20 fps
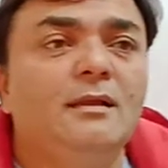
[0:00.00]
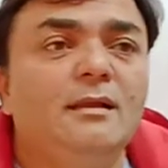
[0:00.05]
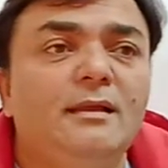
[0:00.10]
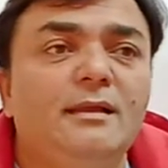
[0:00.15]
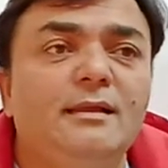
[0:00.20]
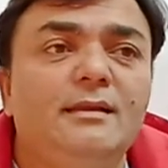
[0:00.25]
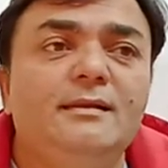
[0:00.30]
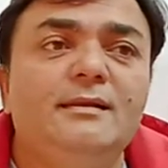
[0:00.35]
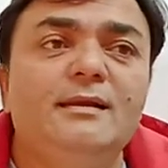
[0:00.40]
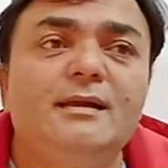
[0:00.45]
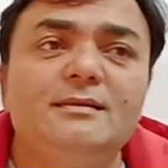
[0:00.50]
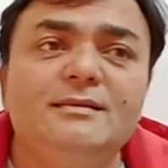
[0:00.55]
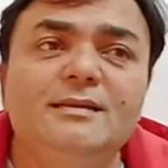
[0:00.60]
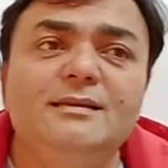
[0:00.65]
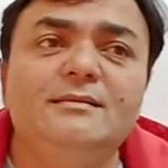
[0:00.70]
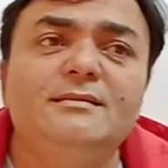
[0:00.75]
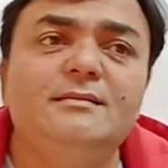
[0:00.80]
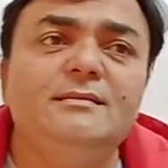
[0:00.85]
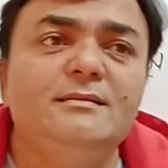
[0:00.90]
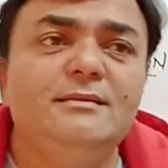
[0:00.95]
it
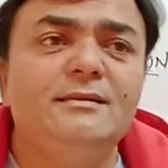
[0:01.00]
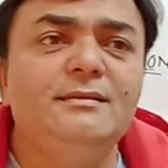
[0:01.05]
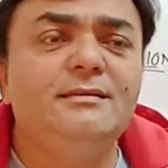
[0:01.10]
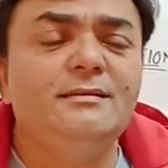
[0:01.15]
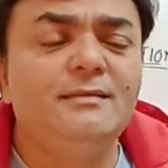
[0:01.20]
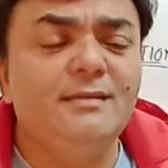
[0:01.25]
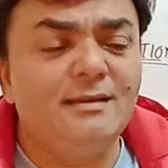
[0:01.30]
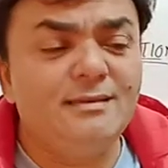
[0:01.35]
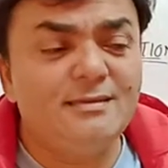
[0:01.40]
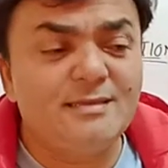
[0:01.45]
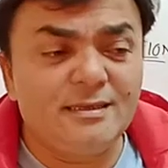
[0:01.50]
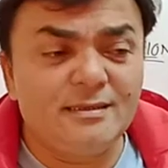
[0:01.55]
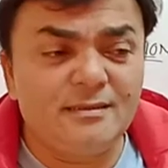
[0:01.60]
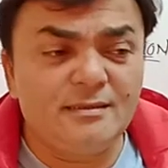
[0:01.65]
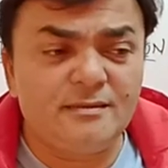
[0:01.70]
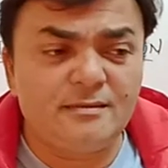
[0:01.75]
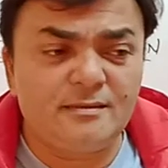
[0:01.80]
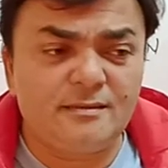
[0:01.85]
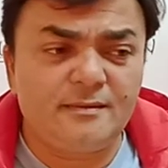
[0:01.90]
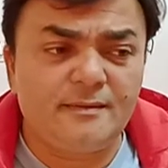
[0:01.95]

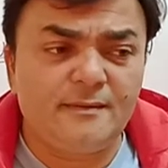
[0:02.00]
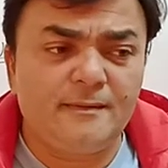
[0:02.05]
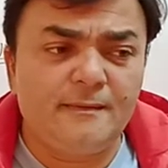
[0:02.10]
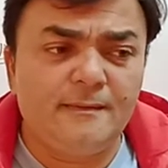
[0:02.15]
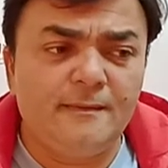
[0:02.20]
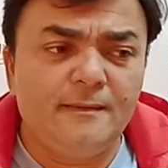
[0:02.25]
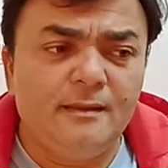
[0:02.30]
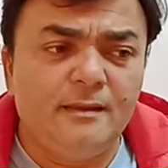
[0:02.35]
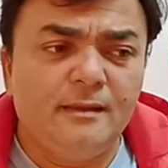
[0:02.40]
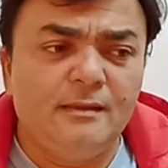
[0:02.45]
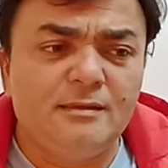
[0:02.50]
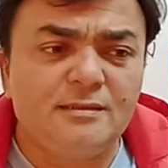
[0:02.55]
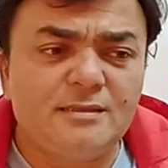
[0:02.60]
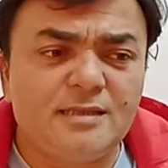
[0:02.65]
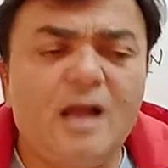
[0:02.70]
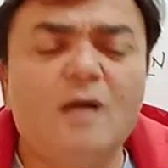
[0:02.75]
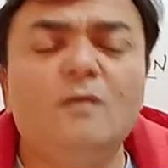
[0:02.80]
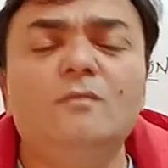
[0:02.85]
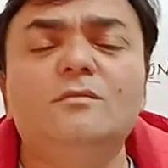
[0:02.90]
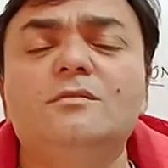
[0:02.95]
doesn't
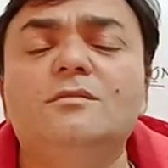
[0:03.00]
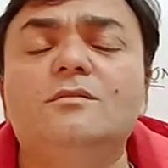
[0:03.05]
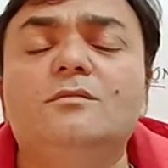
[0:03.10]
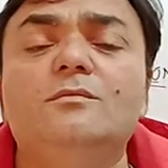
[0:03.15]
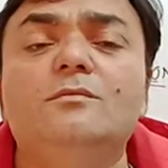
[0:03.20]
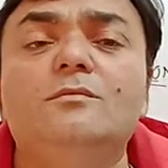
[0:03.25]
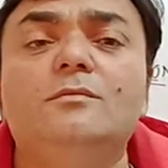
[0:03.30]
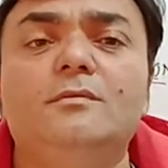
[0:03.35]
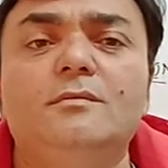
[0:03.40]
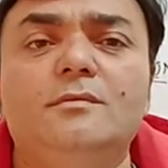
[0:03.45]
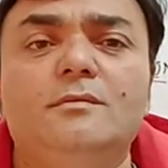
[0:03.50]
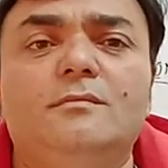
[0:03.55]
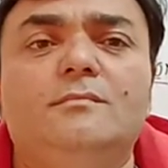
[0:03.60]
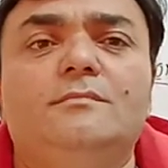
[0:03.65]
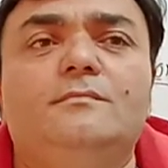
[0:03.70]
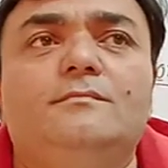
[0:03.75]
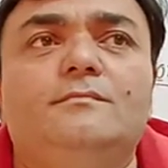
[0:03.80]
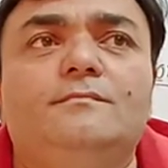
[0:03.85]
sounds good.